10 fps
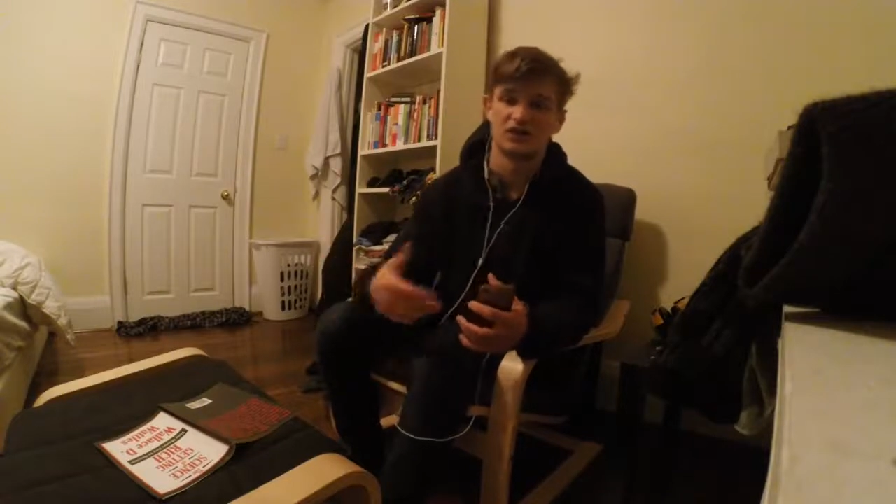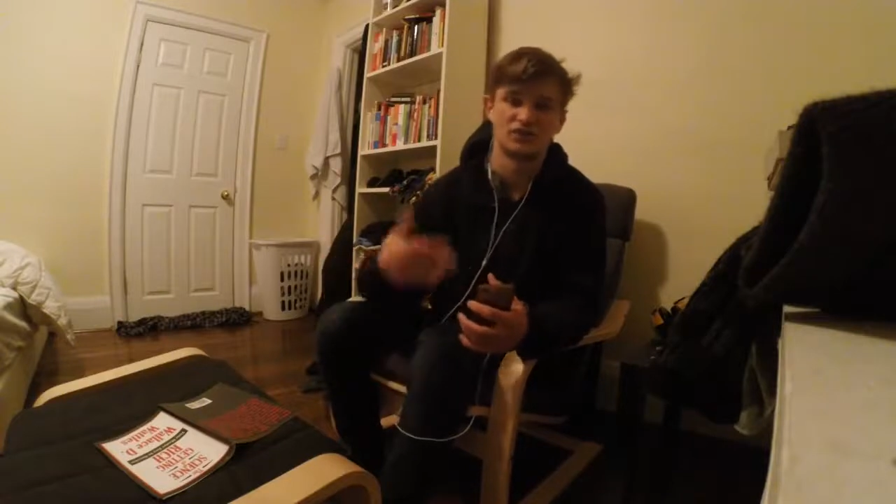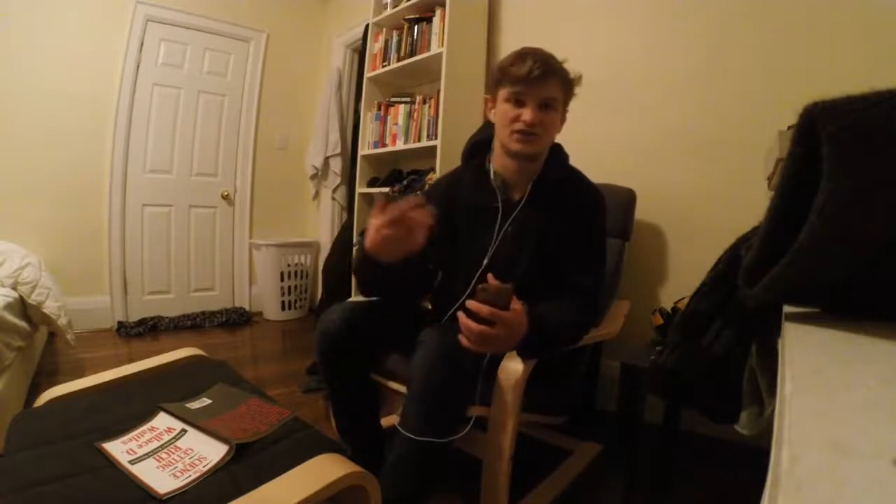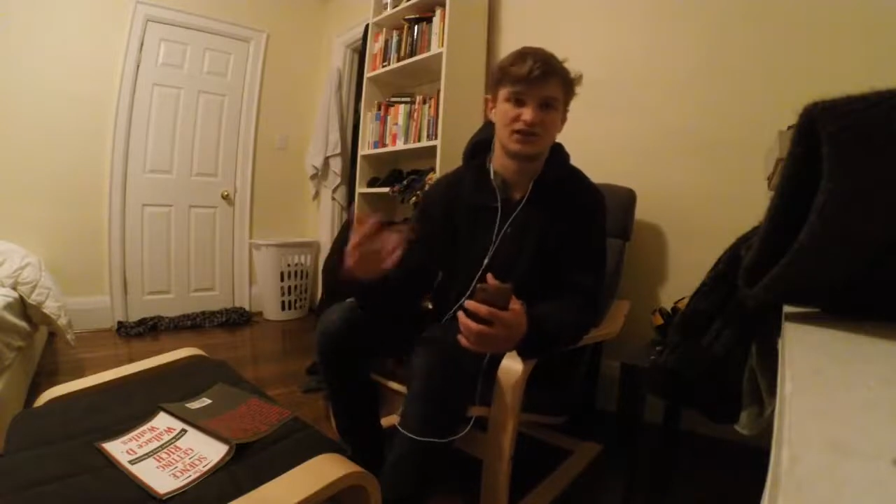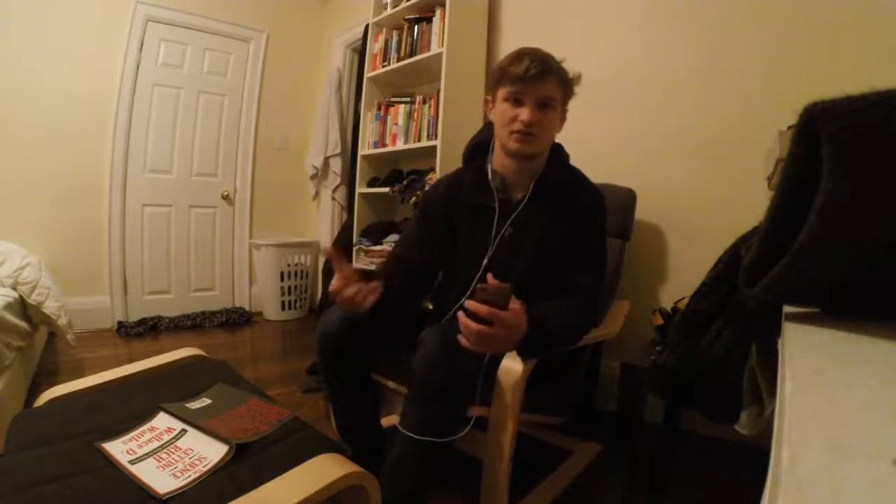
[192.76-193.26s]
You
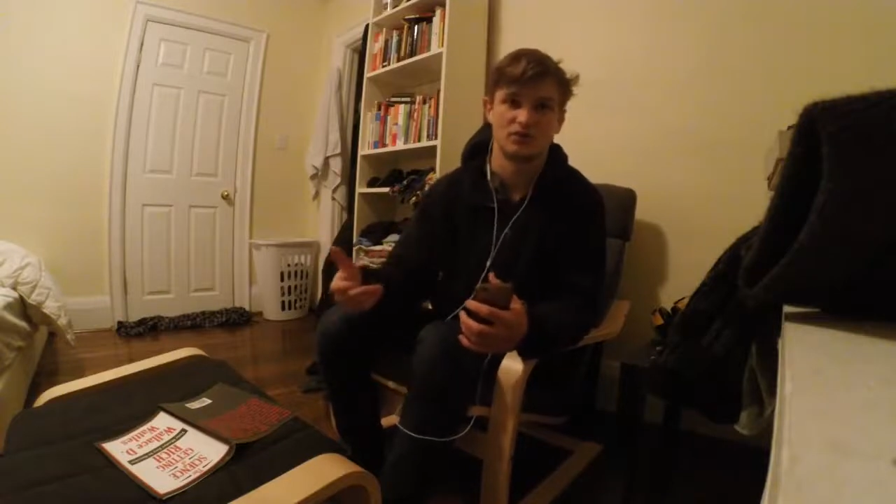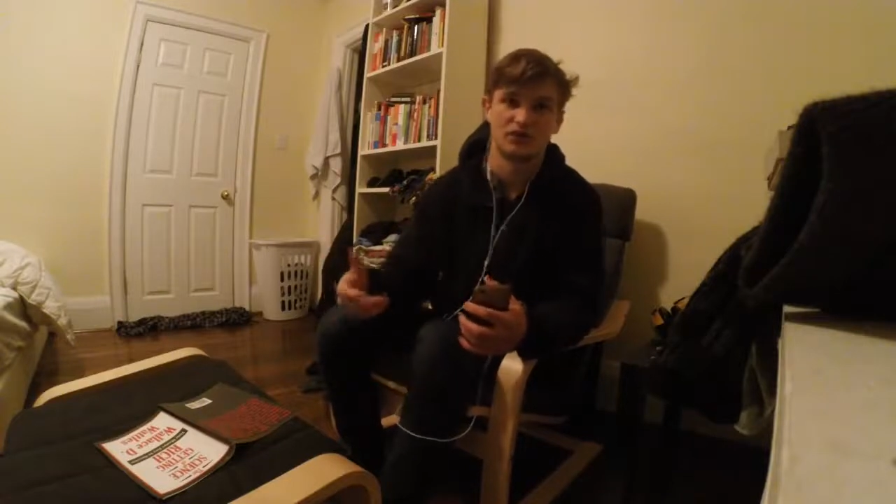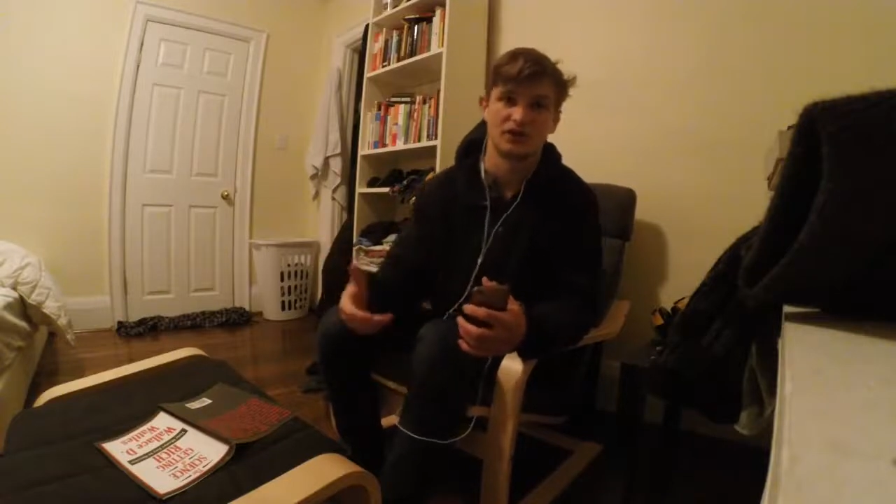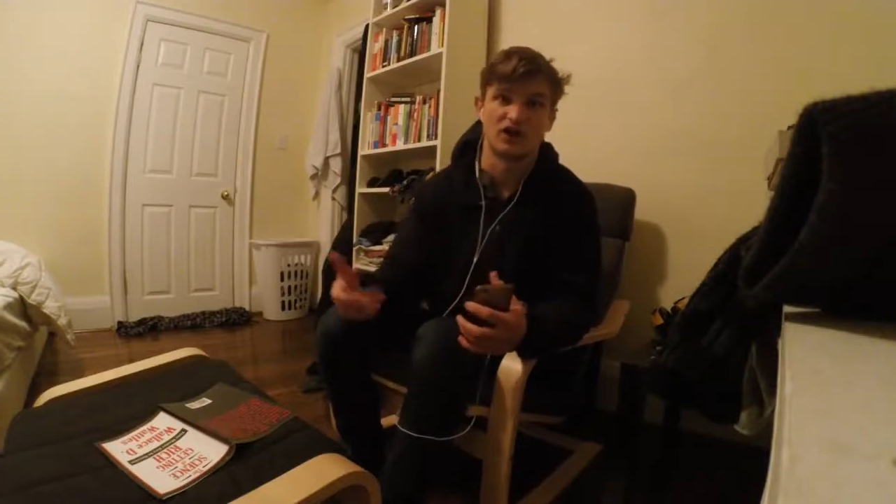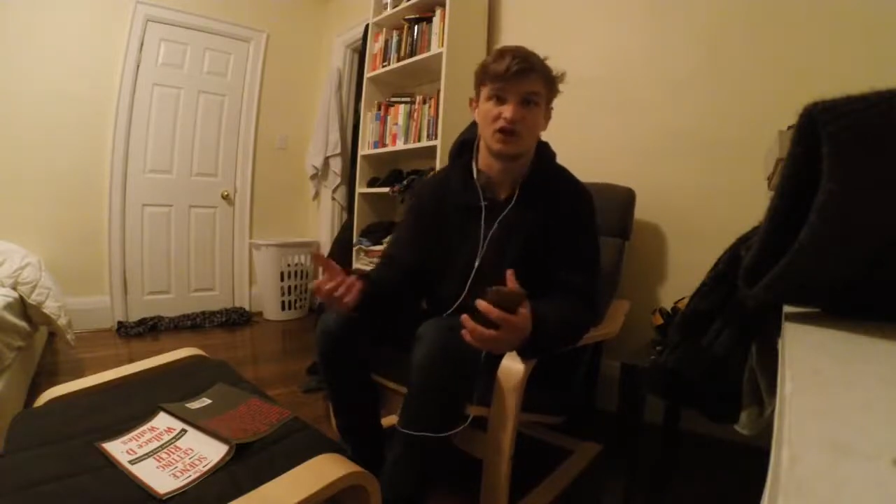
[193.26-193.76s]
retain more
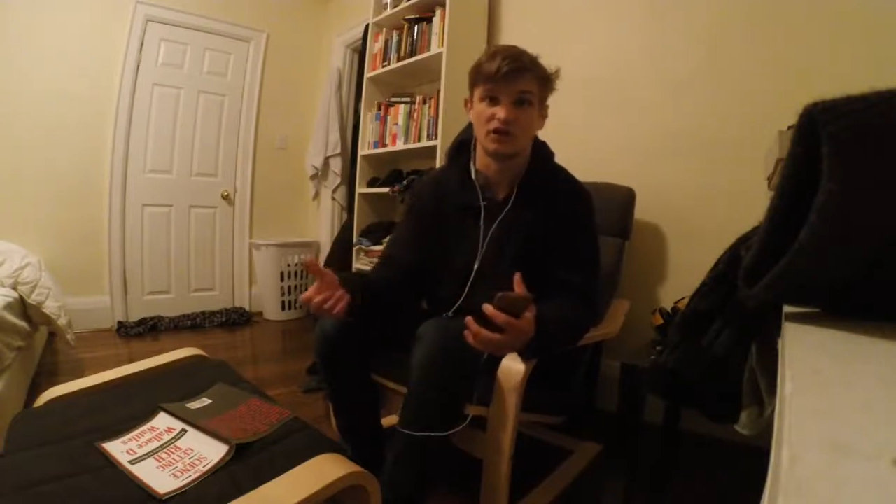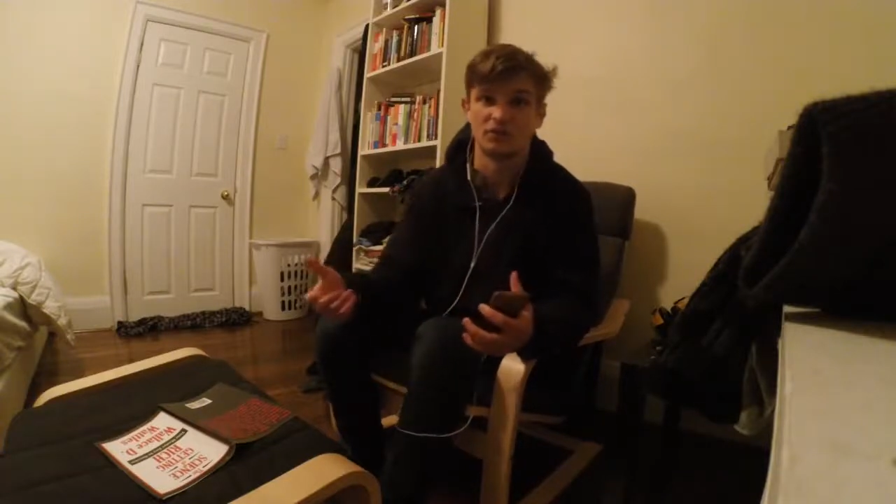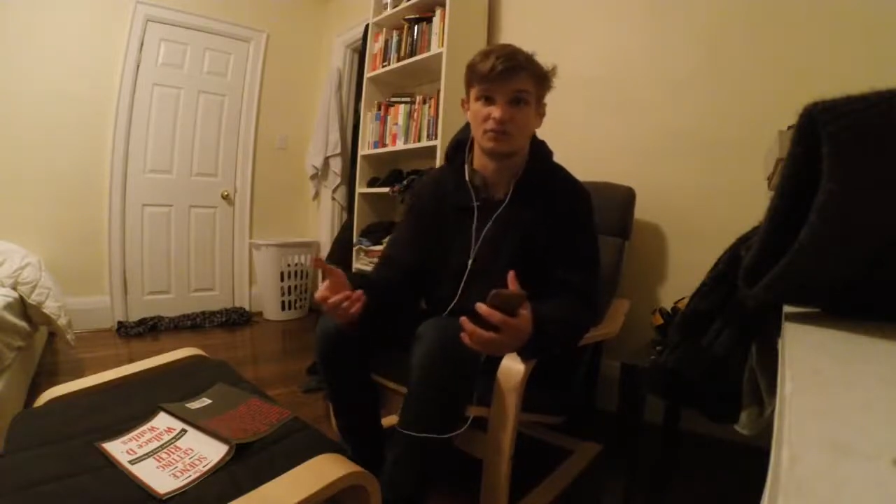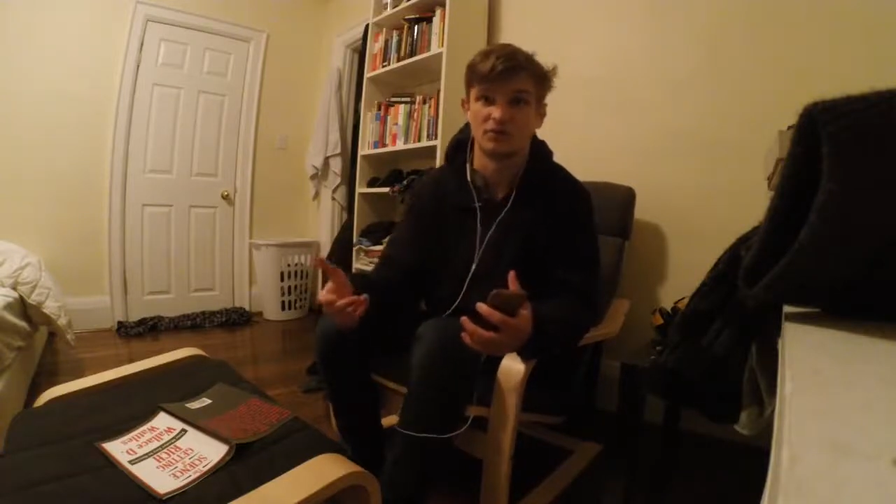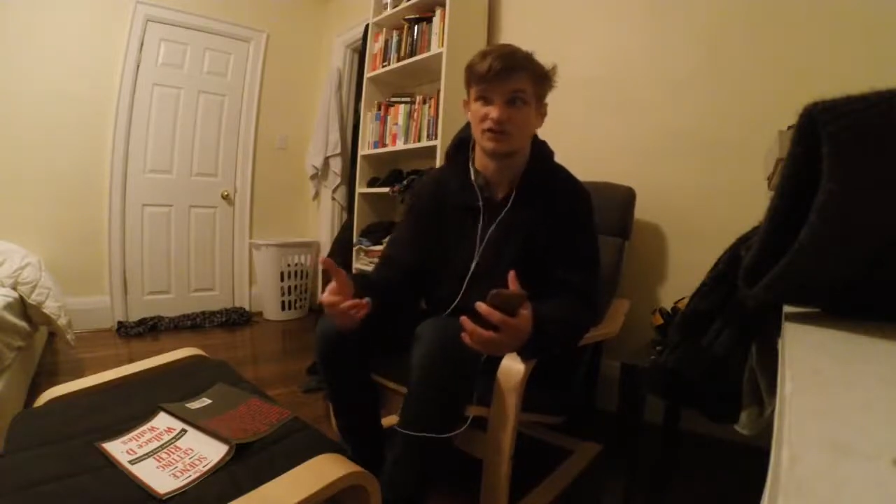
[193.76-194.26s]
than
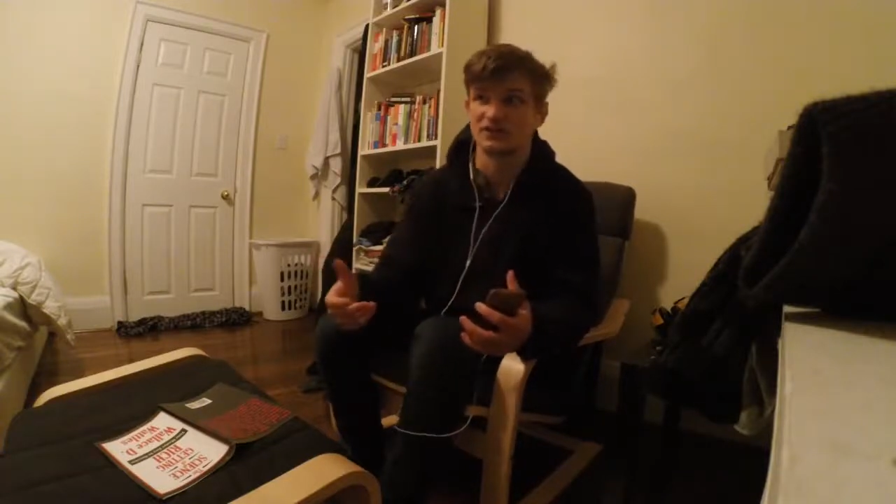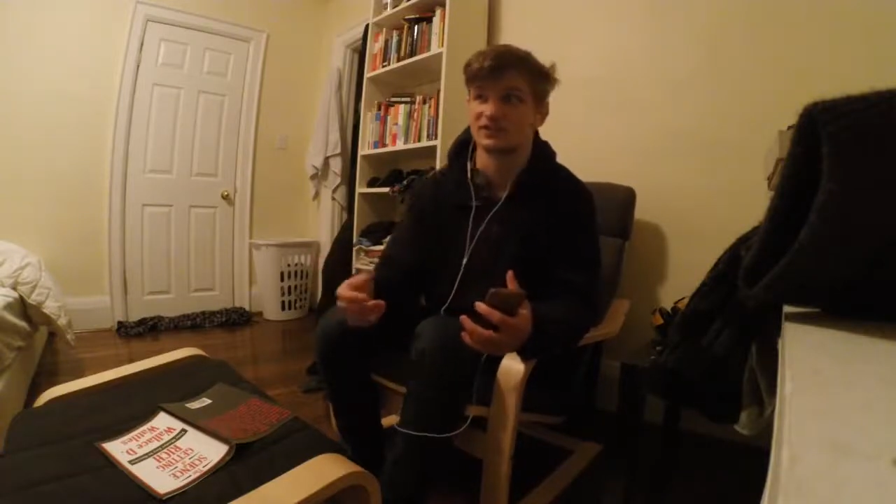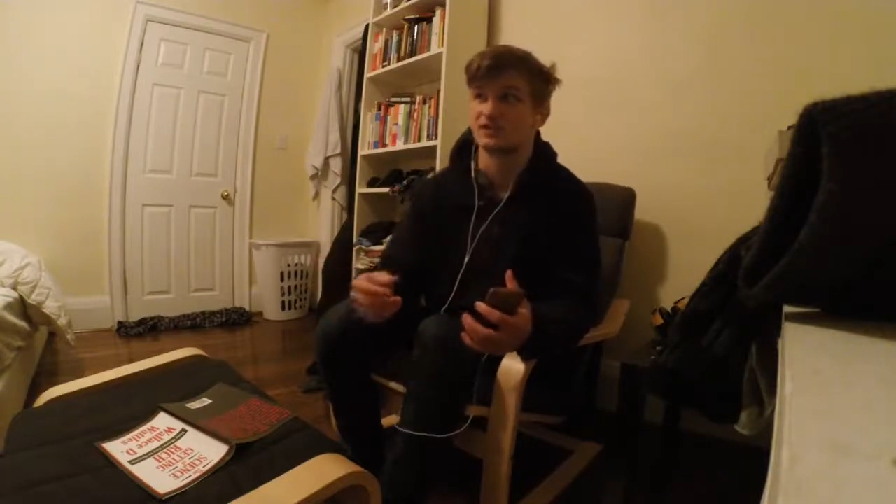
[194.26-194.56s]
audiobooks,